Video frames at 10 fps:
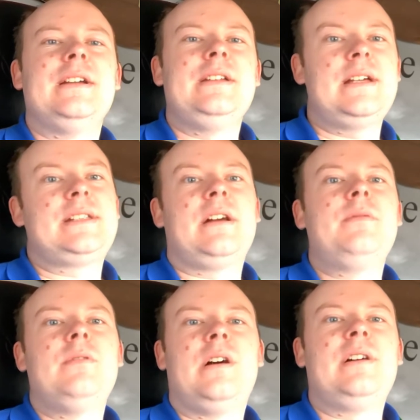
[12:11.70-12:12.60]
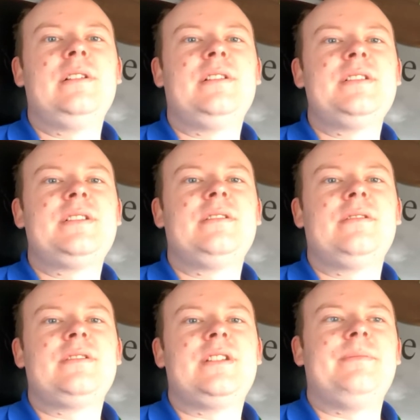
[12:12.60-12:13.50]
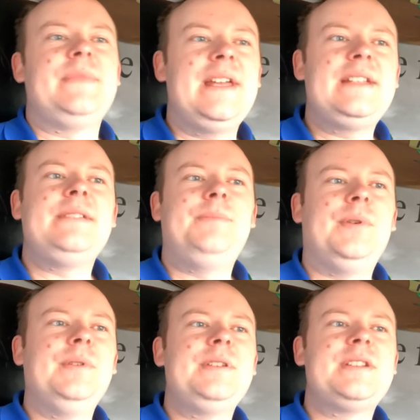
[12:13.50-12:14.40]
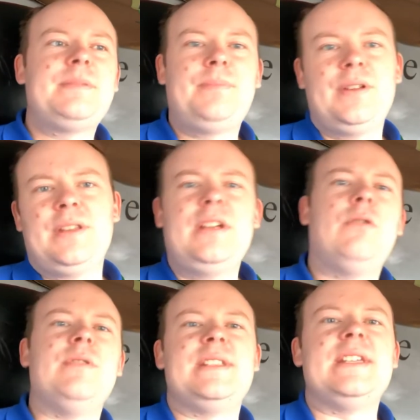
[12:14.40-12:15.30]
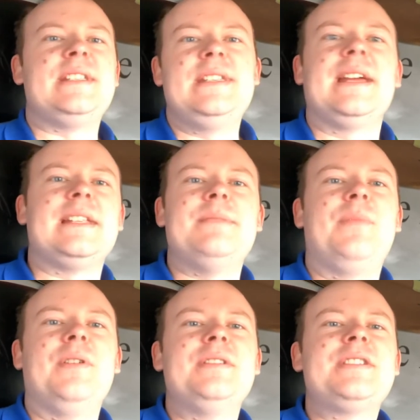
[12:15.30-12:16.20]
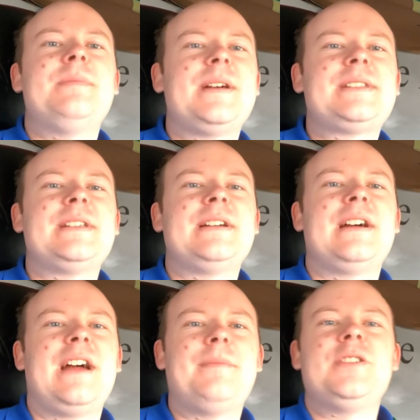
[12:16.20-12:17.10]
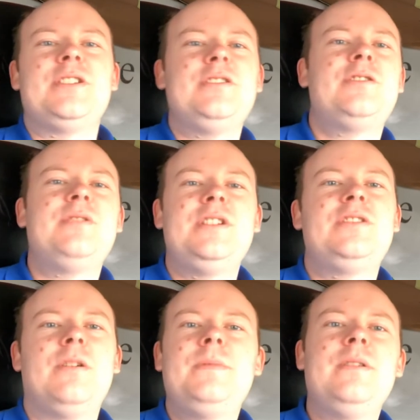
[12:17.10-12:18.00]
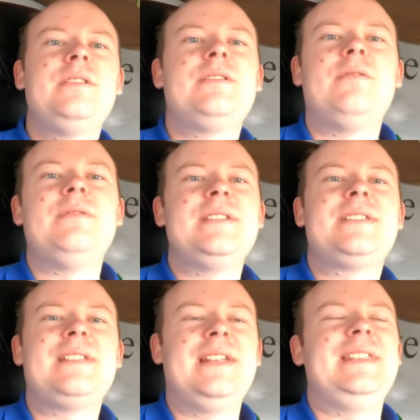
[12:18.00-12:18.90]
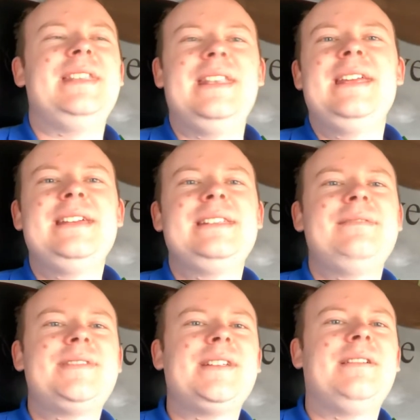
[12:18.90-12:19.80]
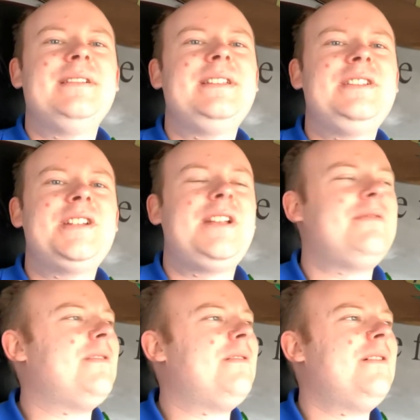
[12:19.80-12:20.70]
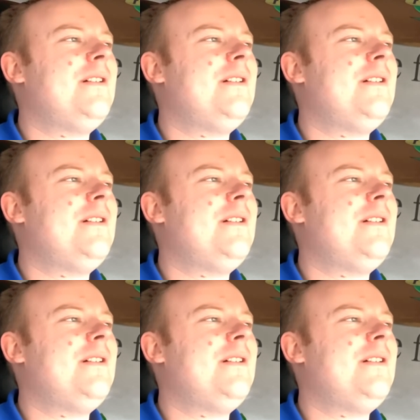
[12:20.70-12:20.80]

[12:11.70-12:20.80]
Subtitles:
Yes, I will highlight some negative points, but there always is negative points. No matter how much you enjoy your job, there is always a negative side in general.